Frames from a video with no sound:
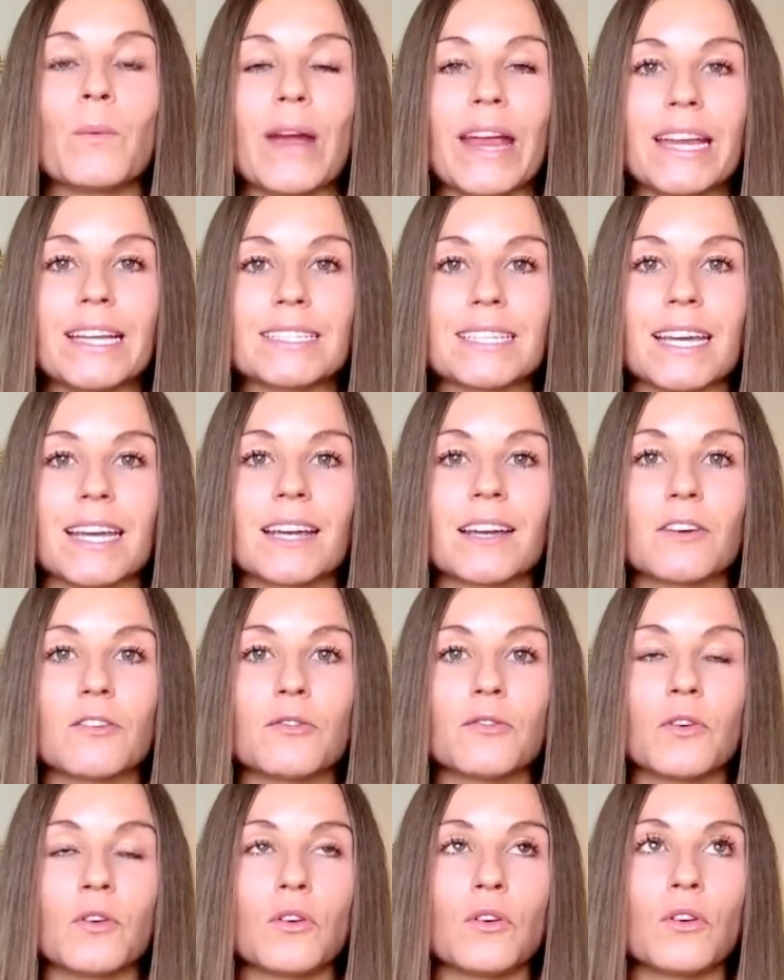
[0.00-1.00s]
waiting
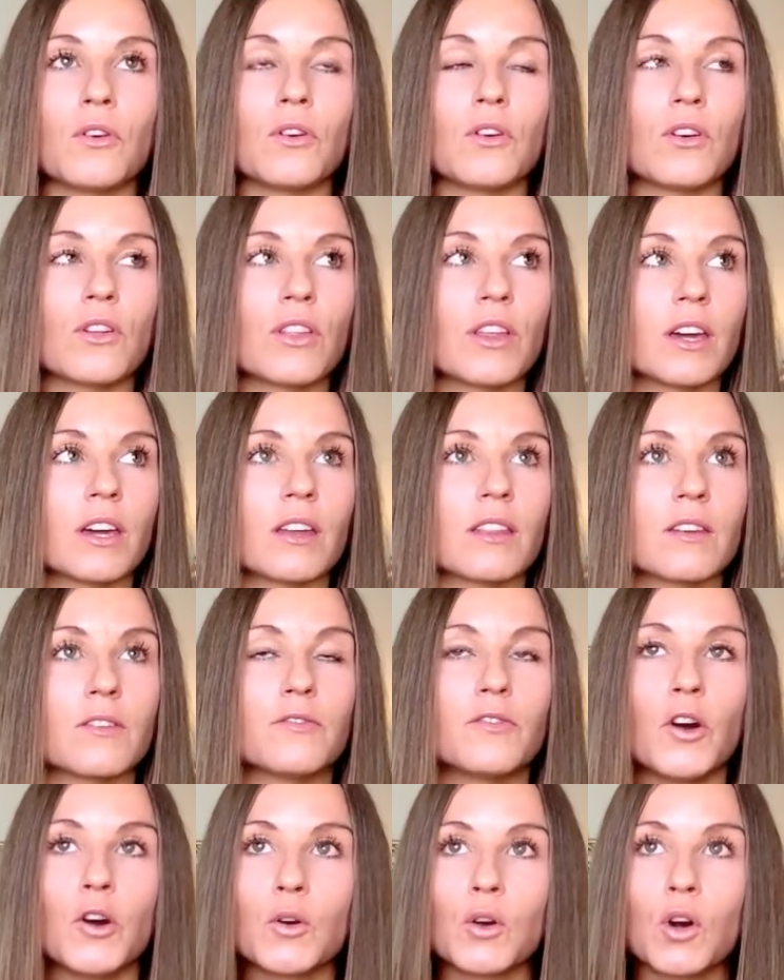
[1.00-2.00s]
for the
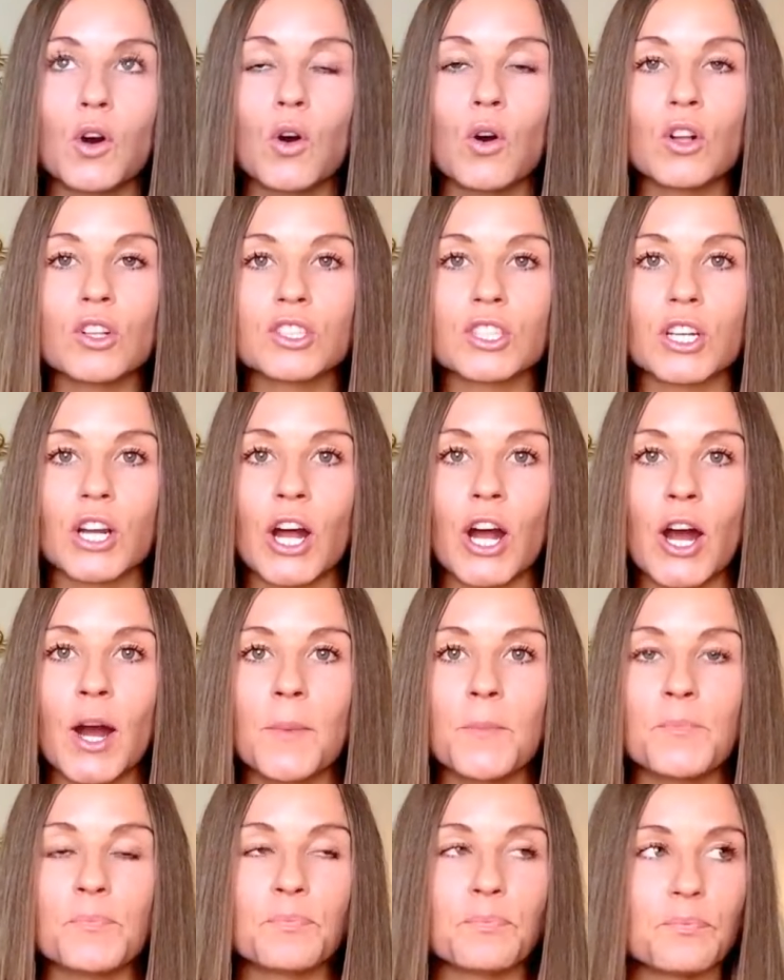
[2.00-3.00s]
phone call to
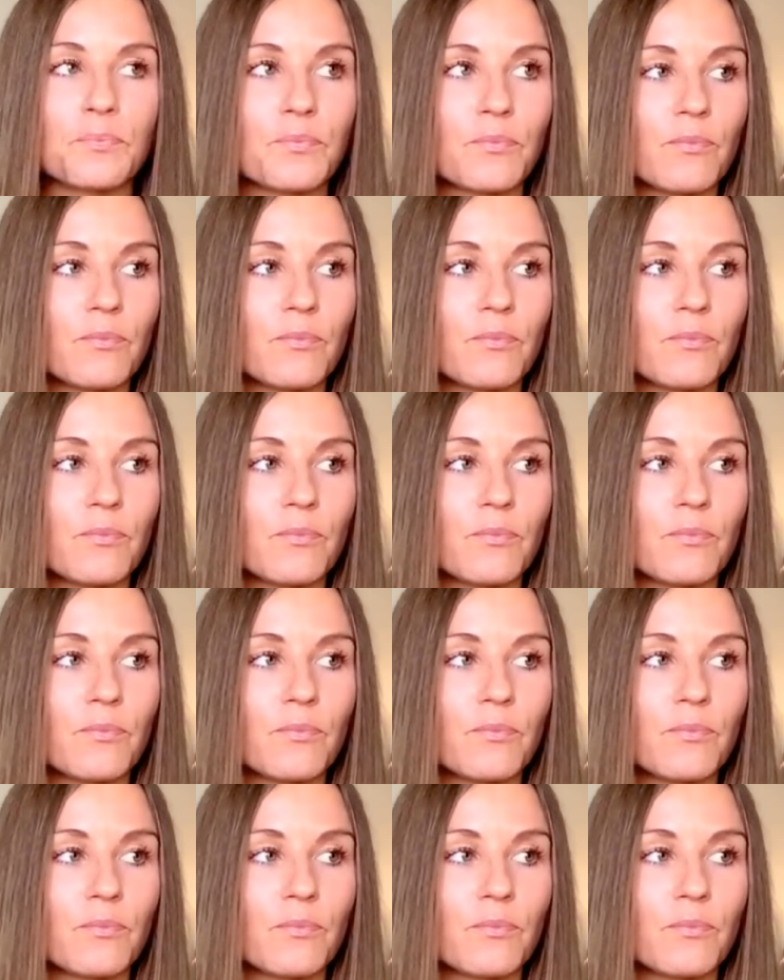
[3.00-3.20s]
come.